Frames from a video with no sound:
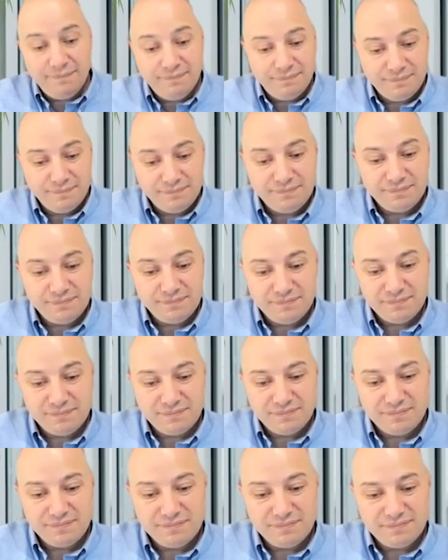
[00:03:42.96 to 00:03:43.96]

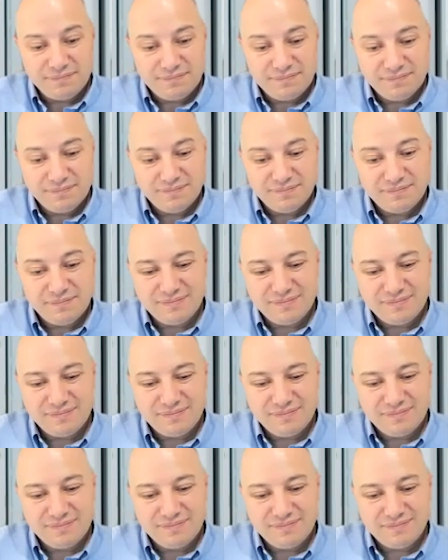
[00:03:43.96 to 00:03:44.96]

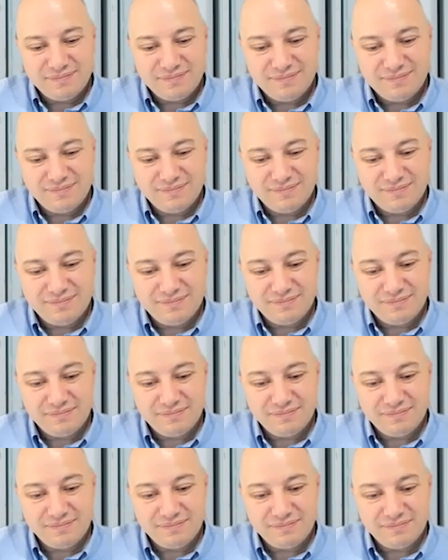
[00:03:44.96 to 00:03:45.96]

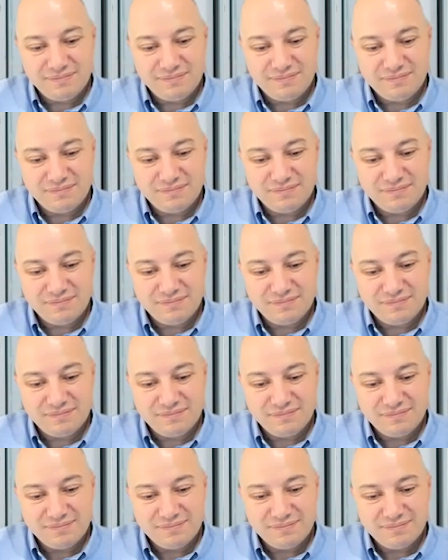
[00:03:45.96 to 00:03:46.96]

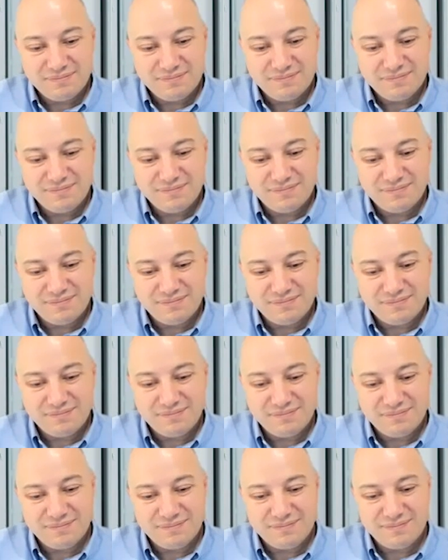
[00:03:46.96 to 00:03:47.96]

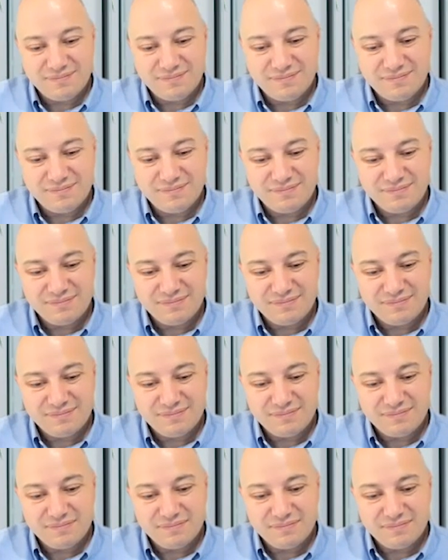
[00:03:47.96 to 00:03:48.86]
[no speech]